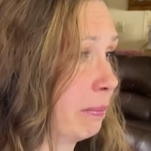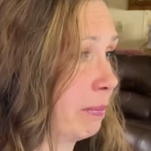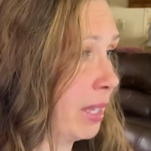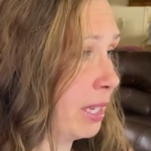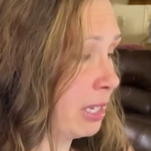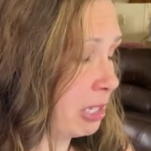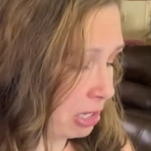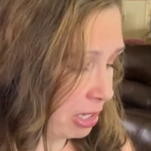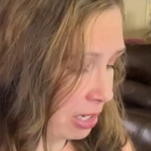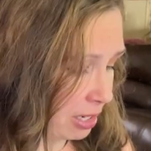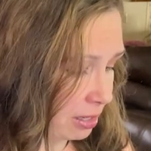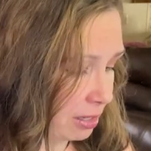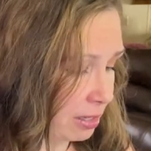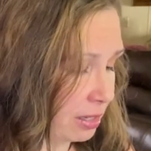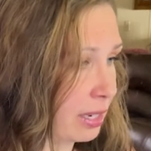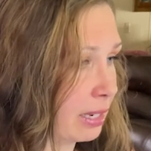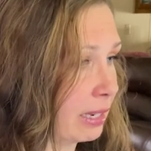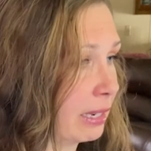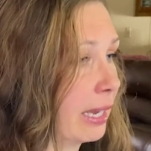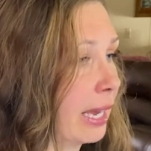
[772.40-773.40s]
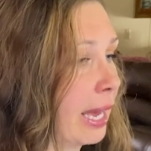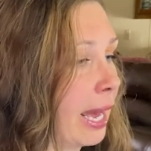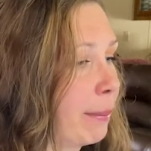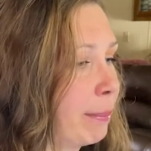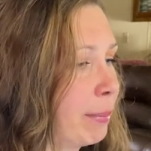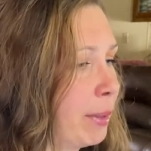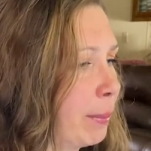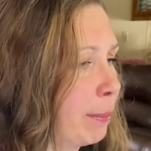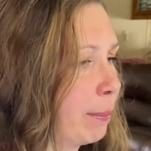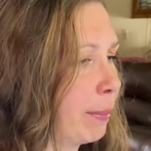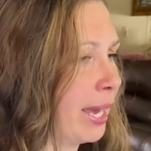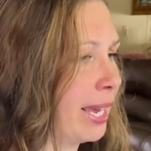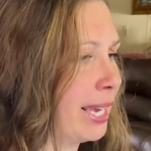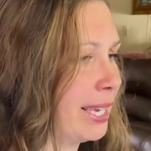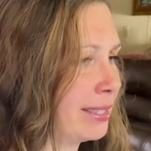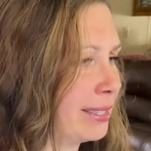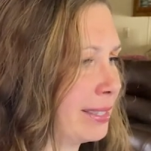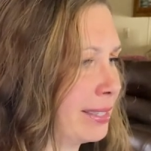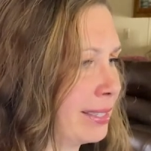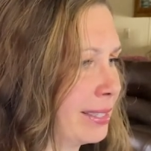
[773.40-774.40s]
Let's just copy and
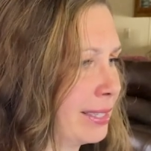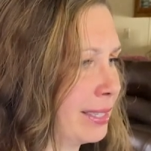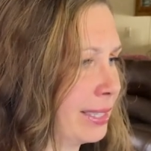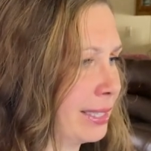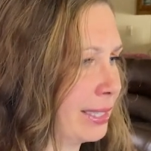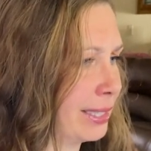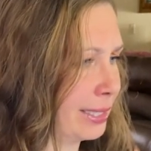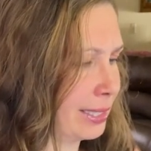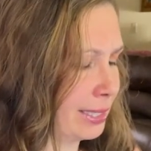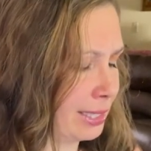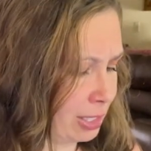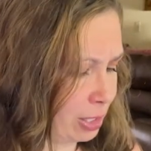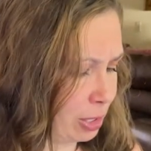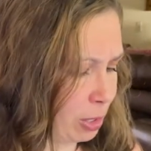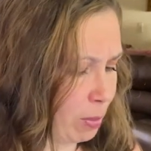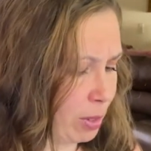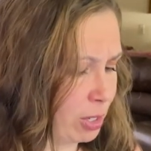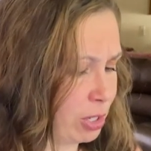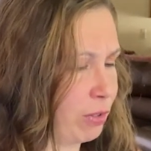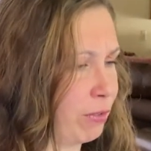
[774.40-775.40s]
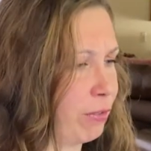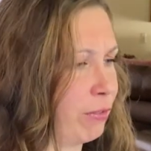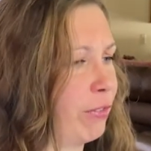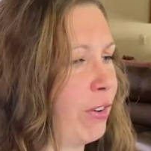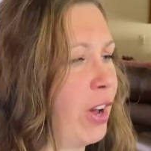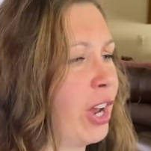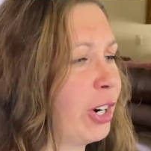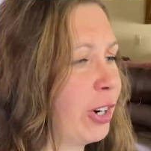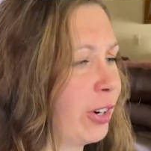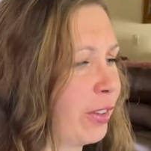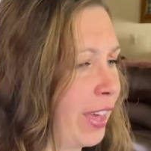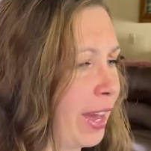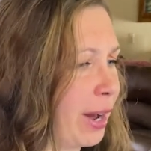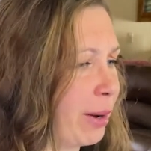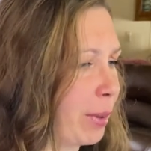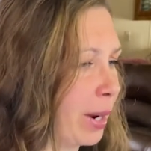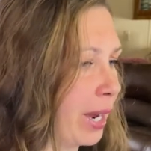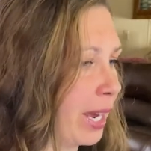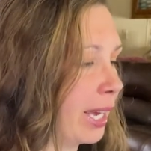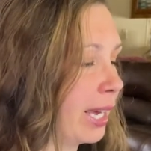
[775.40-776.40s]
paste. It's so much funner that
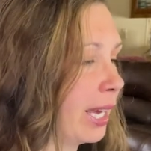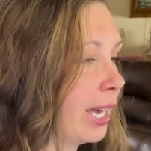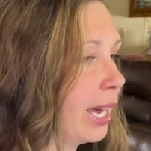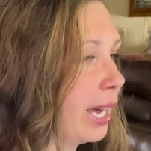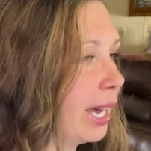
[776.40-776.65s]
way.